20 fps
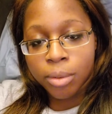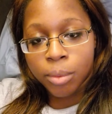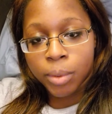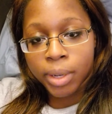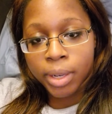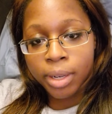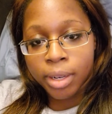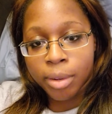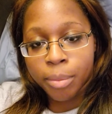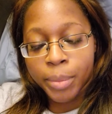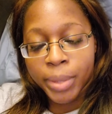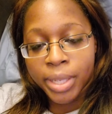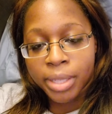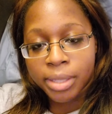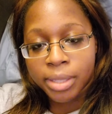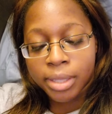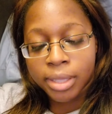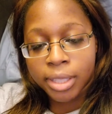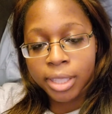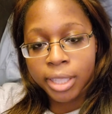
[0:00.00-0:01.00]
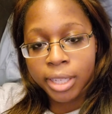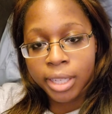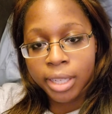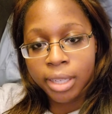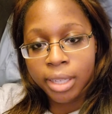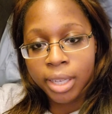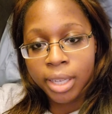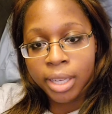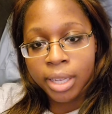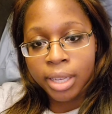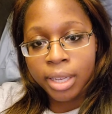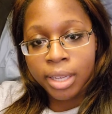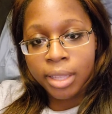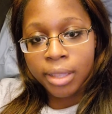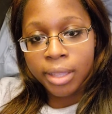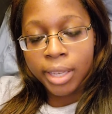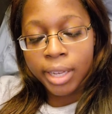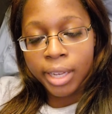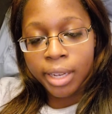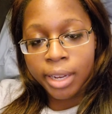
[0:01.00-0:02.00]
where basically
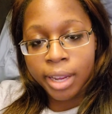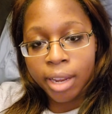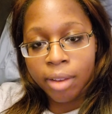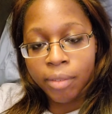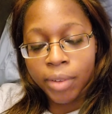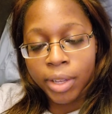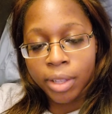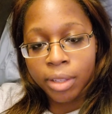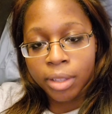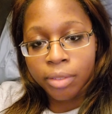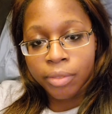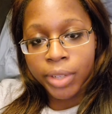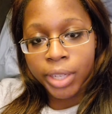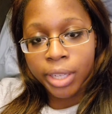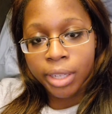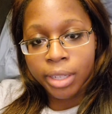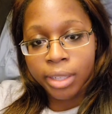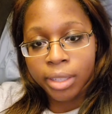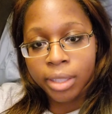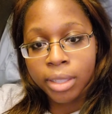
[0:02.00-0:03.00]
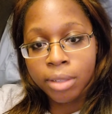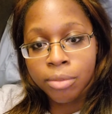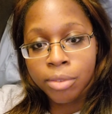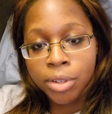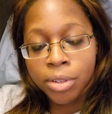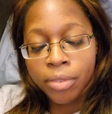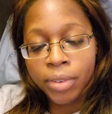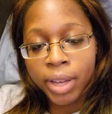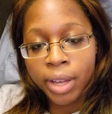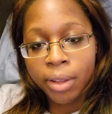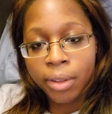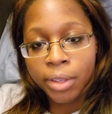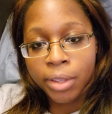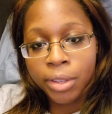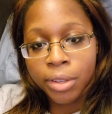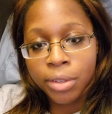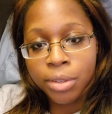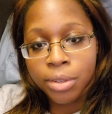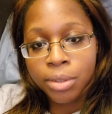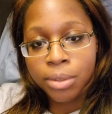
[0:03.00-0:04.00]
they can have elevated liver
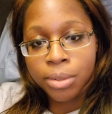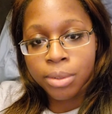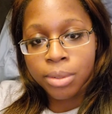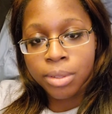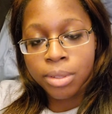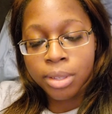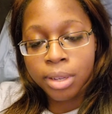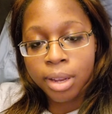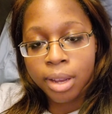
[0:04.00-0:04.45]
values,